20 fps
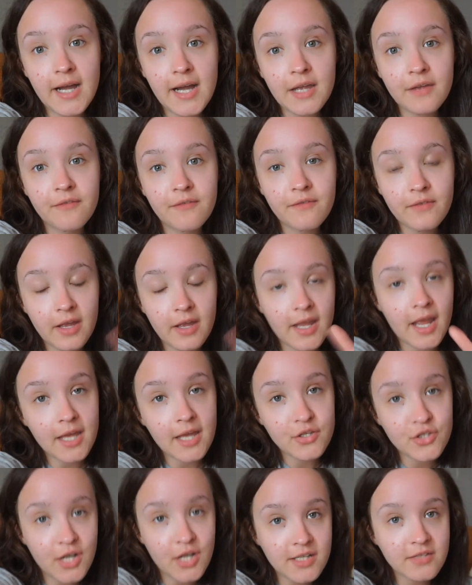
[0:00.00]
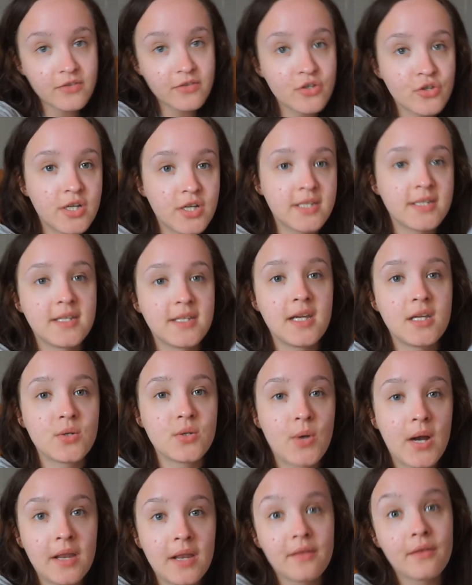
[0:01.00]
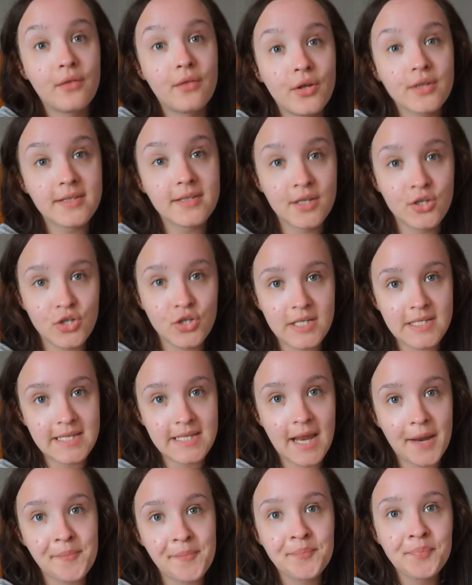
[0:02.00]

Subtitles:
if in case you guys are interested or anything looks interesting,